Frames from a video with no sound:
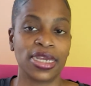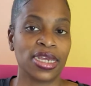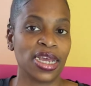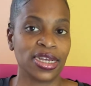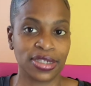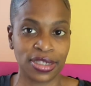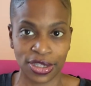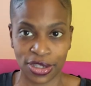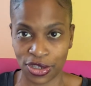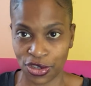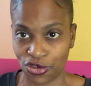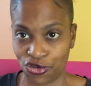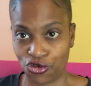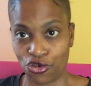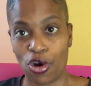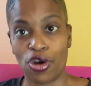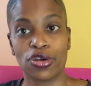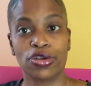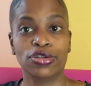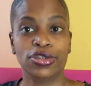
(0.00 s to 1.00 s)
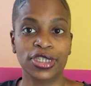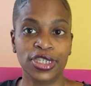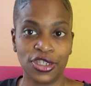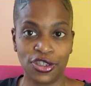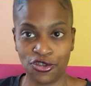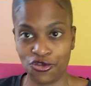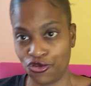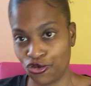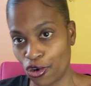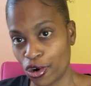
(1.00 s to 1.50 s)
yes, it's a struggle,
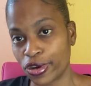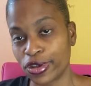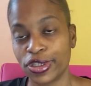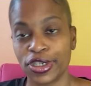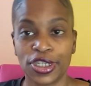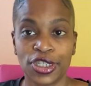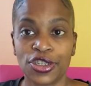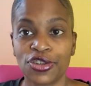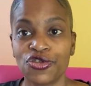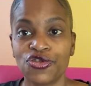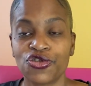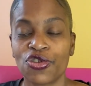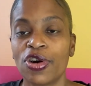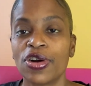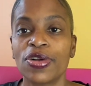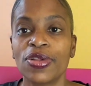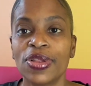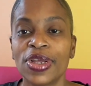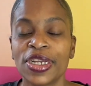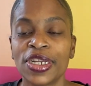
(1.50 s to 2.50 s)
it's a struggle, it's a struggle,